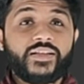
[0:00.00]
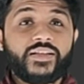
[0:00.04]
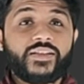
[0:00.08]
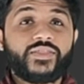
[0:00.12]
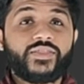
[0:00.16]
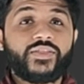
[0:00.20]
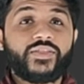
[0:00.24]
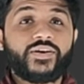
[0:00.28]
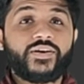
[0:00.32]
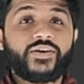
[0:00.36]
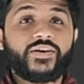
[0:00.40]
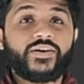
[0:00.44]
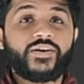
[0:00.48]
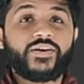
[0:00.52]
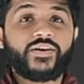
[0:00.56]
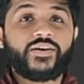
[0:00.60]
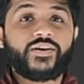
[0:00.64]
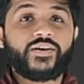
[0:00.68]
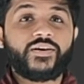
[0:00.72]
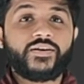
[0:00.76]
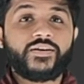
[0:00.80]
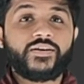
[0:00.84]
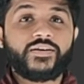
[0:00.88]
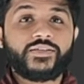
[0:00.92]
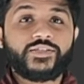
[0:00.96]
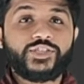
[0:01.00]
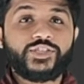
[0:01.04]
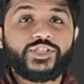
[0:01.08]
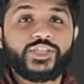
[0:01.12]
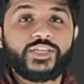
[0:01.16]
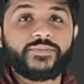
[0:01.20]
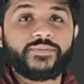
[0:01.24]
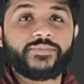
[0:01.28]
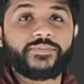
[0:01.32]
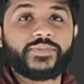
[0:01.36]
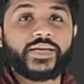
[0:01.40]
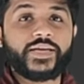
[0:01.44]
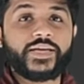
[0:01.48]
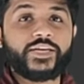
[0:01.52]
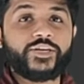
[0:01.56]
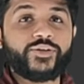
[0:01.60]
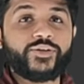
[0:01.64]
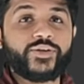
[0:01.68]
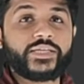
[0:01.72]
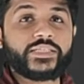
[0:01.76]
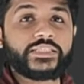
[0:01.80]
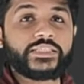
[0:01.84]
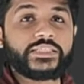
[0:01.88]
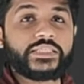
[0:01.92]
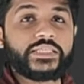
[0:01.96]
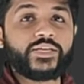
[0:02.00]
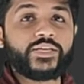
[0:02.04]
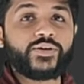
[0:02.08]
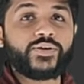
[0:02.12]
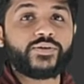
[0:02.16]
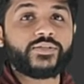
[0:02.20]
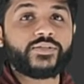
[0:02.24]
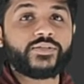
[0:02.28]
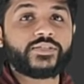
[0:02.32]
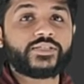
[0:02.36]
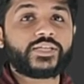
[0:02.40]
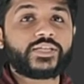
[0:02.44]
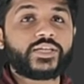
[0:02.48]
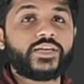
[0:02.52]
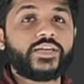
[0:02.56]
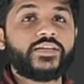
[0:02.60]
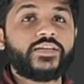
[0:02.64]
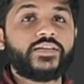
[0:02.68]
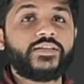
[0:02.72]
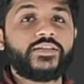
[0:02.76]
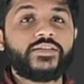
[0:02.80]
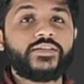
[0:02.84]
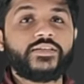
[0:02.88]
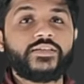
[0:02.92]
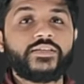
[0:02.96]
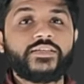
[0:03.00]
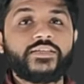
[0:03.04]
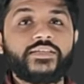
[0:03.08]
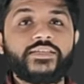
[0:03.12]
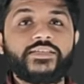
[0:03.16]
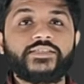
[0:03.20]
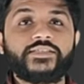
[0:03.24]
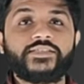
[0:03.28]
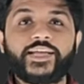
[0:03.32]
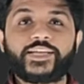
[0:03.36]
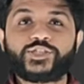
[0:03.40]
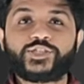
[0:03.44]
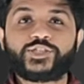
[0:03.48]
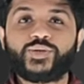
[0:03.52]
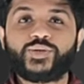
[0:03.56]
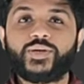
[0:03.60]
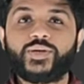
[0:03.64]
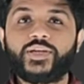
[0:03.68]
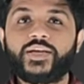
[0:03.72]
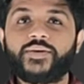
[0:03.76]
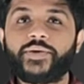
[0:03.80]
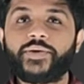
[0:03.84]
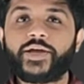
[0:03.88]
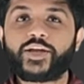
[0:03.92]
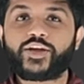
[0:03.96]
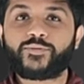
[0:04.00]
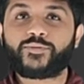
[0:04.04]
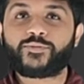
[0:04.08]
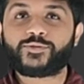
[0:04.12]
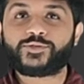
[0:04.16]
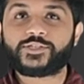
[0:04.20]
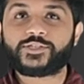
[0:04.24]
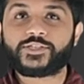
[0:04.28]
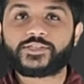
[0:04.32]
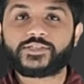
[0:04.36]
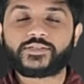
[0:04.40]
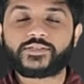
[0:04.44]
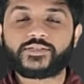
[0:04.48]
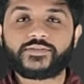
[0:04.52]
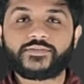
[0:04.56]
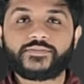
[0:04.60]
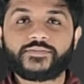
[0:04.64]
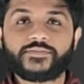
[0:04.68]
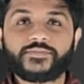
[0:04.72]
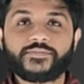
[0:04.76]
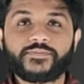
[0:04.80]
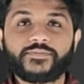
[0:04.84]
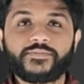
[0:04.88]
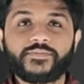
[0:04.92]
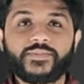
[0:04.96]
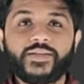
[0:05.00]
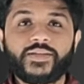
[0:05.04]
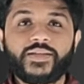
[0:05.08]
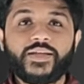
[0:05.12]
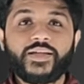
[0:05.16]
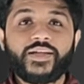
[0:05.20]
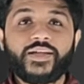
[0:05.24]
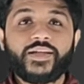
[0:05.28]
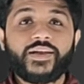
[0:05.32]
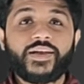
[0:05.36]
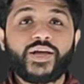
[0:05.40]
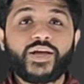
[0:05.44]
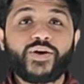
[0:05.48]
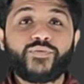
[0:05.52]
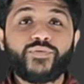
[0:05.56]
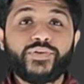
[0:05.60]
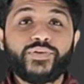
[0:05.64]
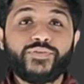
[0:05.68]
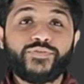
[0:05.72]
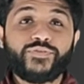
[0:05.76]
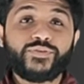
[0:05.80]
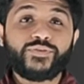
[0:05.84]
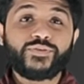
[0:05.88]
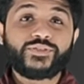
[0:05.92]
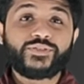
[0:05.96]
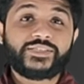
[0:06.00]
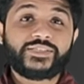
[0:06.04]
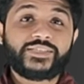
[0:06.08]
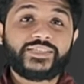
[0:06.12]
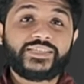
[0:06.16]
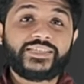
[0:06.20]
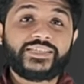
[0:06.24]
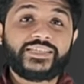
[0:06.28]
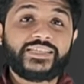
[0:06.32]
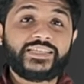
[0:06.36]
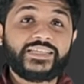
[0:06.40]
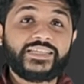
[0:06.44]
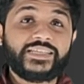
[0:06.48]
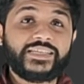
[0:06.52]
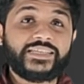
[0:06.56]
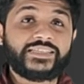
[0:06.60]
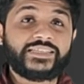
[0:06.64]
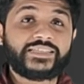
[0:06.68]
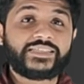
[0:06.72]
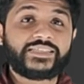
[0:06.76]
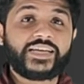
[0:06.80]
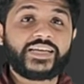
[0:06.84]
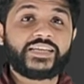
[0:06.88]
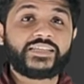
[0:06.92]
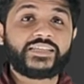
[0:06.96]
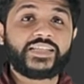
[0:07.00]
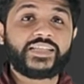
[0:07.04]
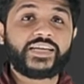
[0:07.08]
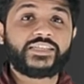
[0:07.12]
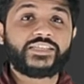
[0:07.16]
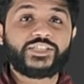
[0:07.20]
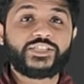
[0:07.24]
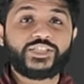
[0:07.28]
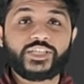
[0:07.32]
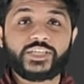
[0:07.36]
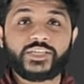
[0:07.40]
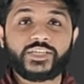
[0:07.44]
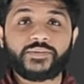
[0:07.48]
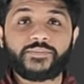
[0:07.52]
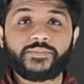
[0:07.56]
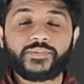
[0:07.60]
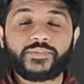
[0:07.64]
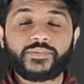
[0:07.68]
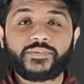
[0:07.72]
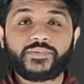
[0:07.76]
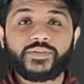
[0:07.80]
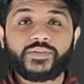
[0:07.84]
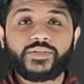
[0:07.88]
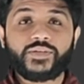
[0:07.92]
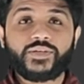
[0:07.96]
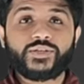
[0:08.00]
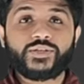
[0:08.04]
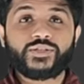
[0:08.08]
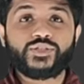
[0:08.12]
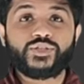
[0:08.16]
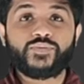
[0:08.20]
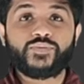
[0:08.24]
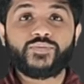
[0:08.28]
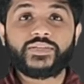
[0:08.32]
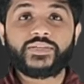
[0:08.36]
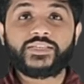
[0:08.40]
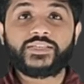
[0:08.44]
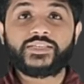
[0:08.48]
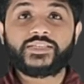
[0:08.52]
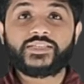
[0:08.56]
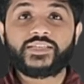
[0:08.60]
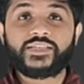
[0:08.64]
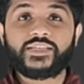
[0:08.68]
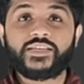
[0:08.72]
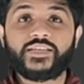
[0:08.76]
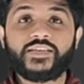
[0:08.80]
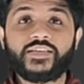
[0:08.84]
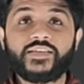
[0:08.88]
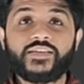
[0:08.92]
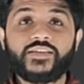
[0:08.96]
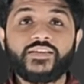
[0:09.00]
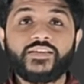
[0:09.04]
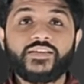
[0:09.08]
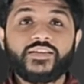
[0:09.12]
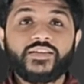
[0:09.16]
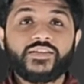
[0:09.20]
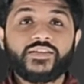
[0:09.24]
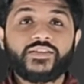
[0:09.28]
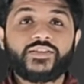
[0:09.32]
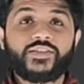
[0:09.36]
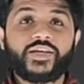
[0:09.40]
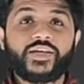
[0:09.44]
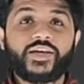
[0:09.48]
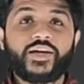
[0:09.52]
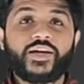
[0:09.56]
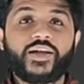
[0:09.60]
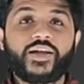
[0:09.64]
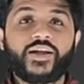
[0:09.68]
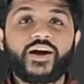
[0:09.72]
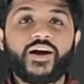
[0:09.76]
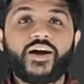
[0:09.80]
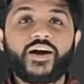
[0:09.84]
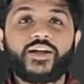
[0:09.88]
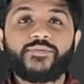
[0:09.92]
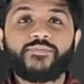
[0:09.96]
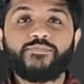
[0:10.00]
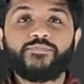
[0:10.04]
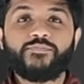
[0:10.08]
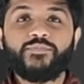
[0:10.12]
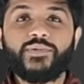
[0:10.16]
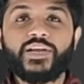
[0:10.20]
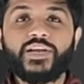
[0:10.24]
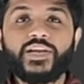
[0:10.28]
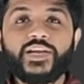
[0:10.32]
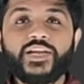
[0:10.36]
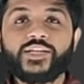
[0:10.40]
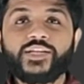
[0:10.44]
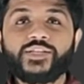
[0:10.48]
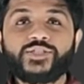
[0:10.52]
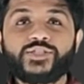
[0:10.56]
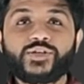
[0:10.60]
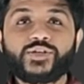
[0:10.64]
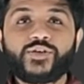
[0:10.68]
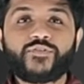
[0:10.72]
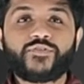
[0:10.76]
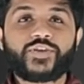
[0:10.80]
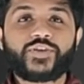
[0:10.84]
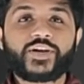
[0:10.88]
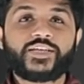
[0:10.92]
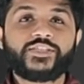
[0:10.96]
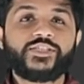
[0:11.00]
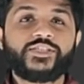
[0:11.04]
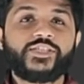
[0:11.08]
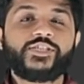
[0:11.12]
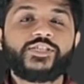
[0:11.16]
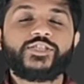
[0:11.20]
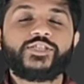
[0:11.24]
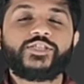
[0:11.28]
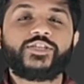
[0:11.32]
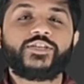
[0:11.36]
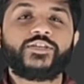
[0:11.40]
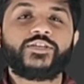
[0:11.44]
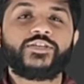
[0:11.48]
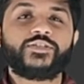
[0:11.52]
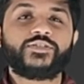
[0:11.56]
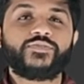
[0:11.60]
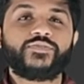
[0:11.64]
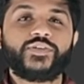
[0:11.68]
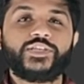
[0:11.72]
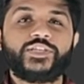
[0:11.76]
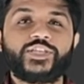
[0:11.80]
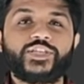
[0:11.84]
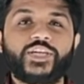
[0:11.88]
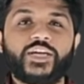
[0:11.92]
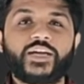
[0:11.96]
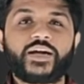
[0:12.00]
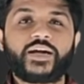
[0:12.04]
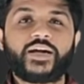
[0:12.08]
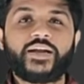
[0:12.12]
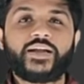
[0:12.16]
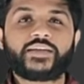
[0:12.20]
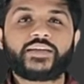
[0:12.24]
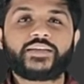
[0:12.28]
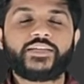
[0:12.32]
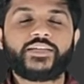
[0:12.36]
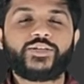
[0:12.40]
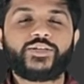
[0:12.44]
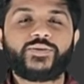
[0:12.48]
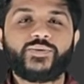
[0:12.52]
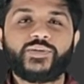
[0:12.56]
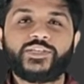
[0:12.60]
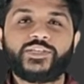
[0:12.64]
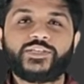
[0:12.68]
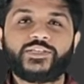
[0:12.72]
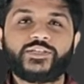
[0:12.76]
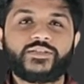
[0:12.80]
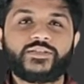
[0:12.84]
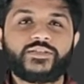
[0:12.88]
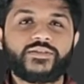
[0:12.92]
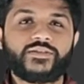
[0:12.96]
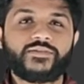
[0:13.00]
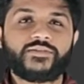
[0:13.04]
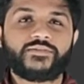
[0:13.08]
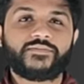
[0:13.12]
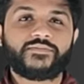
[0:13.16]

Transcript: The chip that you are seeing on the screen is actually a microprocessor. Now if you see inside that chip, you will see there are billions of transistors which are connected to each other,